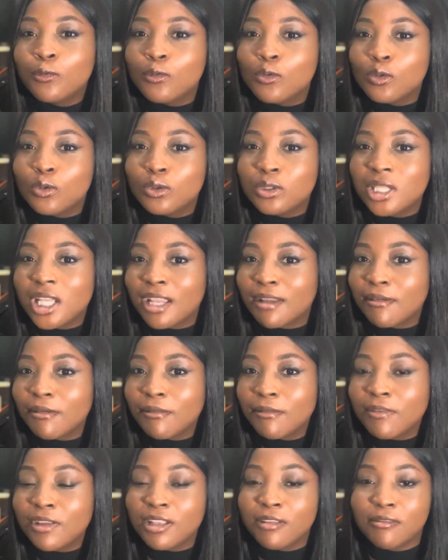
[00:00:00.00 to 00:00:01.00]
food,
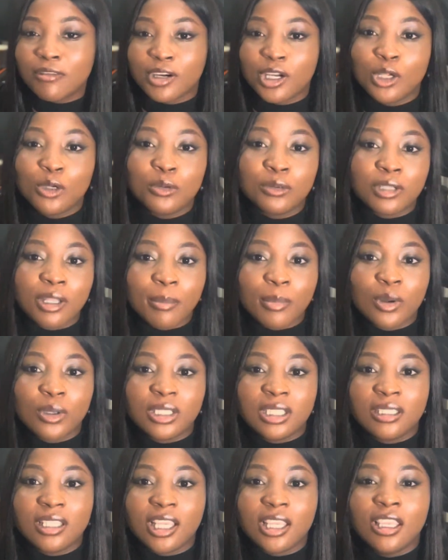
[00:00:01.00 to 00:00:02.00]
and feeling very good
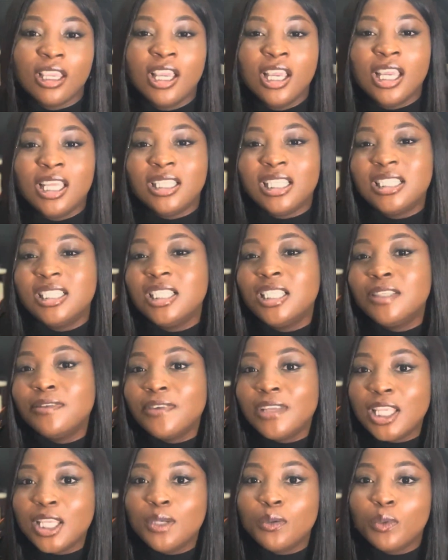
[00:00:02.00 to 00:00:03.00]
about it. Like, there's this
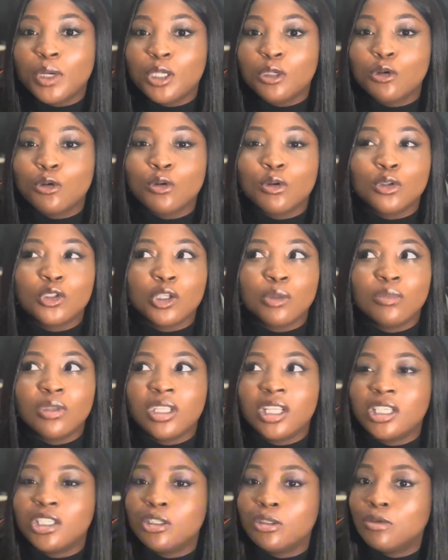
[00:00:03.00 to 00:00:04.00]
feeling when you cook something
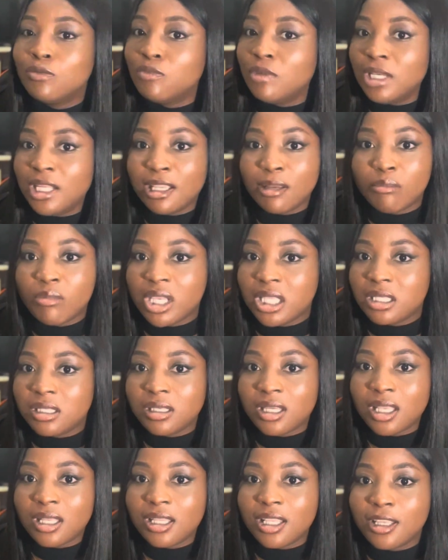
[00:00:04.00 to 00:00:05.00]
that is really amazing,
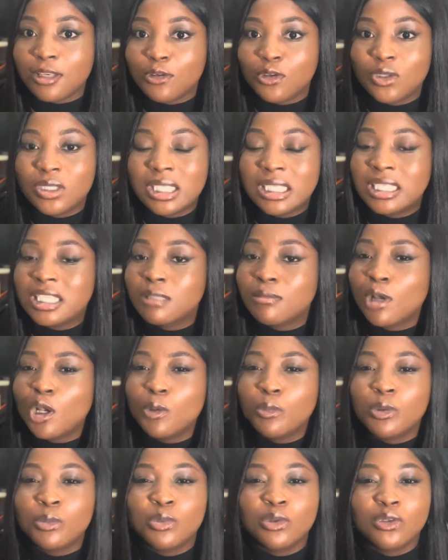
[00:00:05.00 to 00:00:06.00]
and then you see the smile
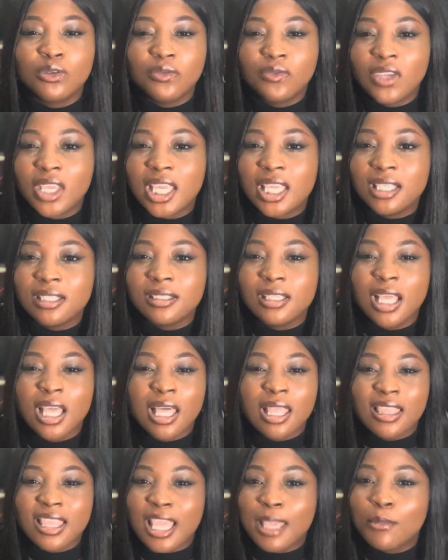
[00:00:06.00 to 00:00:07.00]
on people's face,
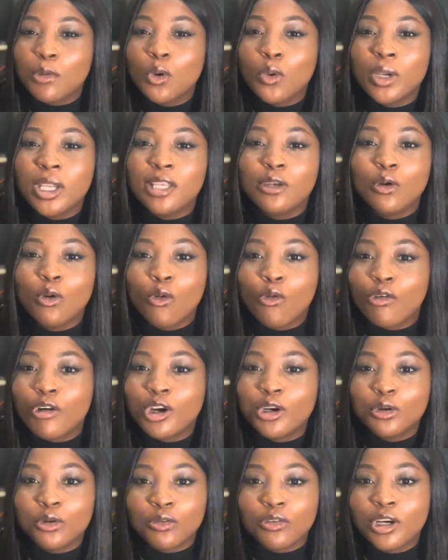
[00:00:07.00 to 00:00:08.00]
them going over
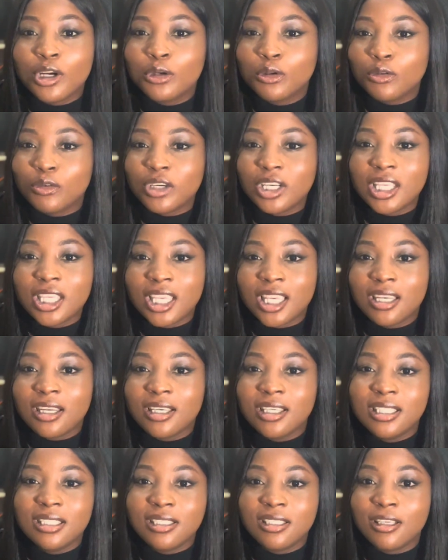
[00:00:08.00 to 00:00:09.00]
and over and over again
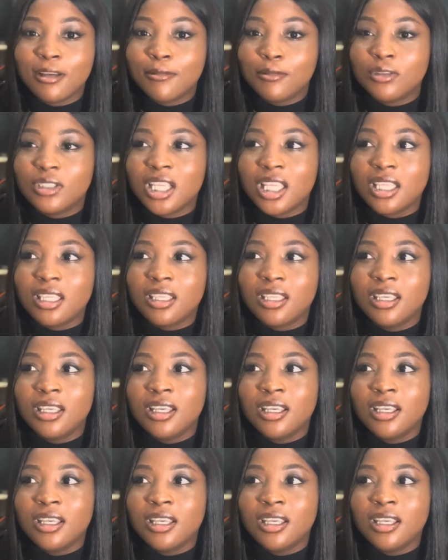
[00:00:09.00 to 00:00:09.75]
and eating that food. Like,